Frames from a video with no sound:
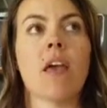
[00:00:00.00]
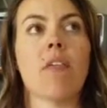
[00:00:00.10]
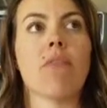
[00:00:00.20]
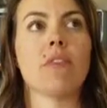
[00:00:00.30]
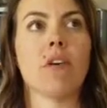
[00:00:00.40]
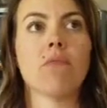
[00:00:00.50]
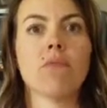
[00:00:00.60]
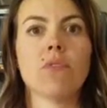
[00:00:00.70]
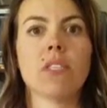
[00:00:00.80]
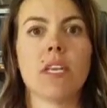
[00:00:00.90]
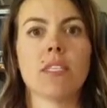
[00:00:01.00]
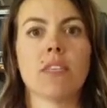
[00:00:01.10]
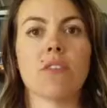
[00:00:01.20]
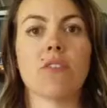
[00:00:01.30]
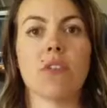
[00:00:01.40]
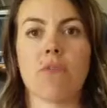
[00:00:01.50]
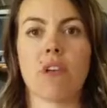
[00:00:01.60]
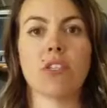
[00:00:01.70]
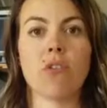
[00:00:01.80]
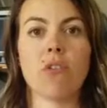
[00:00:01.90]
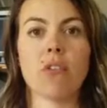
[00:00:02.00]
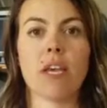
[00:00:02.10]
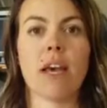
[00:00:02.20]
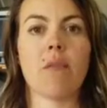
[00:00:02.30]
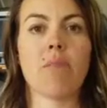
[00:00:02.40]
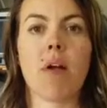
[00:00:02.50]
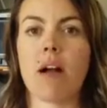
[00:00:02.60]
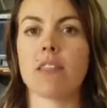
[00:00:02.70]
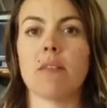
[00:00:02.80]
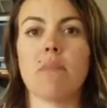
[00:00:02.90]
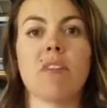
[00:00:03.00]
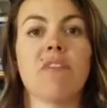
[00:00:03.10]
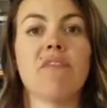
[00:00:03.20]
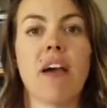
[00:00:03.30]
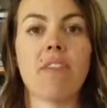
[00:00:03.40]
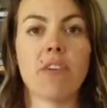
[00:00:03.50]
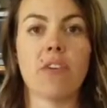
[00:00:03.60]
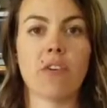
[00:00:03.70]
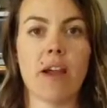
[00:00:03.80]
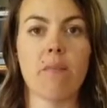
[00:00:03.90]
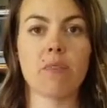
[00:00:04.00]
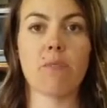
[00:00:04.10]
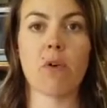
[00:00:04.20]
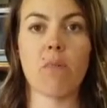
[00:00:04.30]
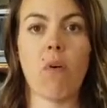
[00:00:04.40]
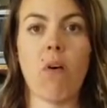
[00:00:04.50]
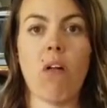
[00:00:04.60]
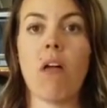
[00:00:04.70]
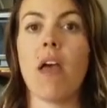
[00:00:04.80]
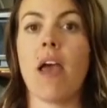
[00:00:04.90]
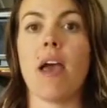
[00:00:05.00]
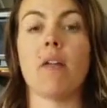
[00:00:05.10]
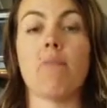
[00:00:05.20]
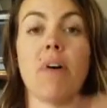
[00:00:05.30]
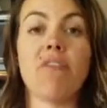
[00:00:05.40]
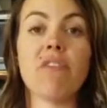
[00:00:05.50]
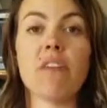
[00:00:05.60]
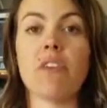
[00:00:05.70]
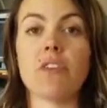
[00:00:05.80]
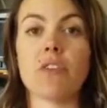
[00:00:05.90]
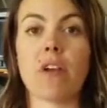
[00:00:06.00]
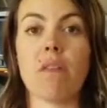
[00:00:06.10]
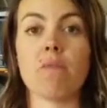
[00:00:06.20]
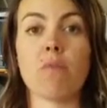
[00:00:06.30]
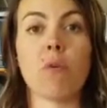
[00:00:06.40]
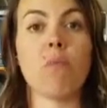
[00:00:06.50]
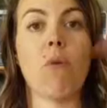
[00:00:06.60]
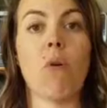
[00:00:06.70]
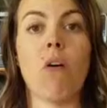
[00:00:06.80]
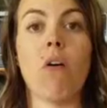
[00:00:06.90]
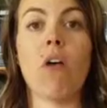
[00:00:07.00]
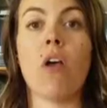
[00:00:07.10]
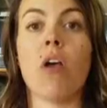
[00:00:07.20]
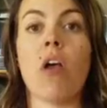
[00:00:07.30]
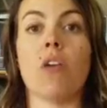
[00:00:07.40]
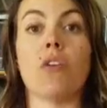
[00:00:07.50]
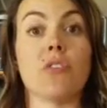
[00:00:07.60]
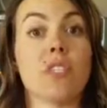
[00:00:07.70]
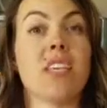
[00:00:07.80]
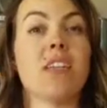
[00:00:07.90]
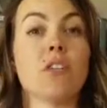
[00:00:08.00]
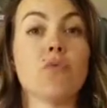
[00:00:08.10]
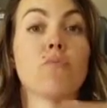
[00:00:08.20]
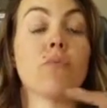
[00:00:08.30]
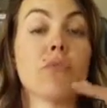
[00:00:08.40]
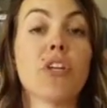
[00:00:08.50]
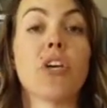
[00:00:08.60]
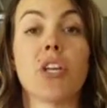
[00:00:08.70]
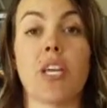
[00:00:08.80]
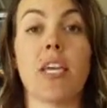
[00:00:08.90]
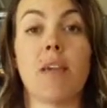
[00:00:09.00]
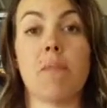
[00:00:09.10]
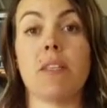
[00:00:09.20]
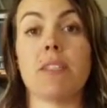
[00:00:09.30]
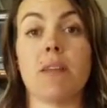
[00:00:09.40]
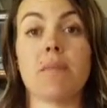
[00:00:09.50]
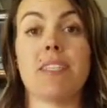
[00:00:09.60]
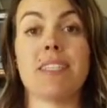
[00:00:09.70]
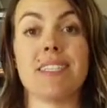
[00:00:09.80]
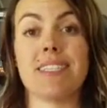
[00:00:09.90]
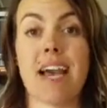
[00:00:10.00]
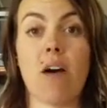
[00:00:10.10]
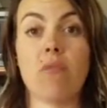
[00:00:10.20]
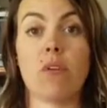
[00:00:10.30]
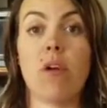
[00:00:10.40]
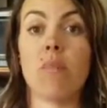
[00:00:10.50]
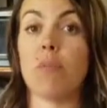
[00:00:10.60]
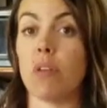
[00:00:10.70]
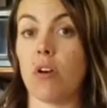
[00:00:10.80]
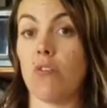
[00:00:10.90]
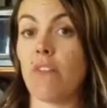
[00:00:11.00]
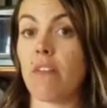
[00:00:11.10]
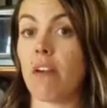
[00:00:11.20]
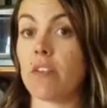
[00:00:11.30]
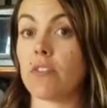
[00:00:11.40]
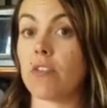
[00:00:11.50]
the Dalton rule says that there's a threshold at approximately 500 grams per mole, and above 500 grams per mole, your skin is pretty good at keeping substances out. Below 500